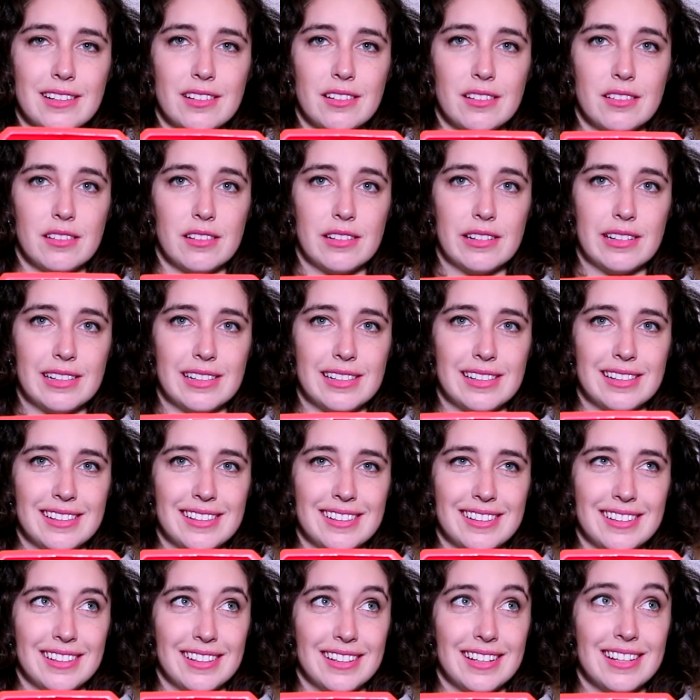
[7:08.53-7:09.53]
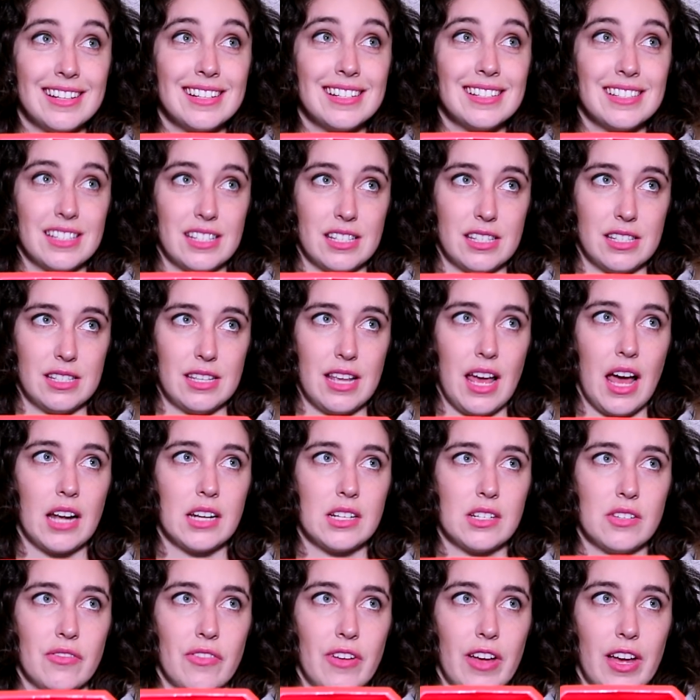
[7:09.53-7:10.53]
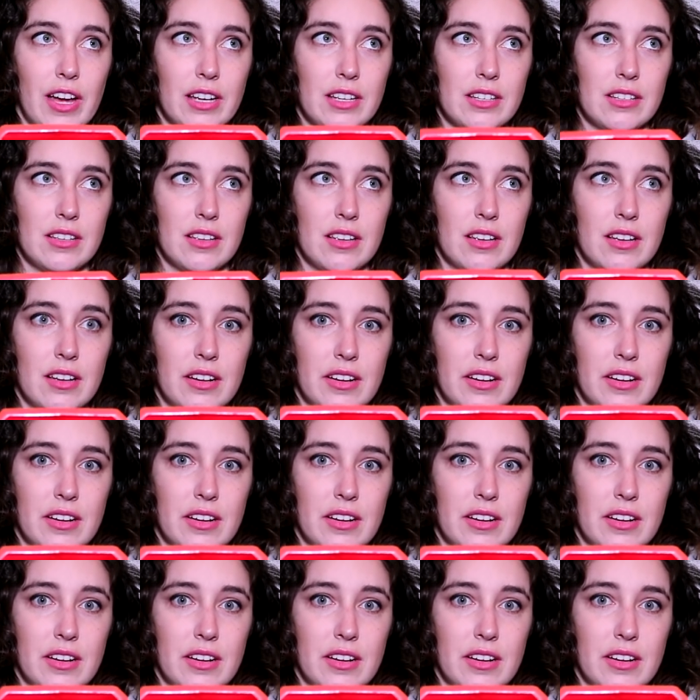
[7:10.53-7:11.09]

Wow, really that fast?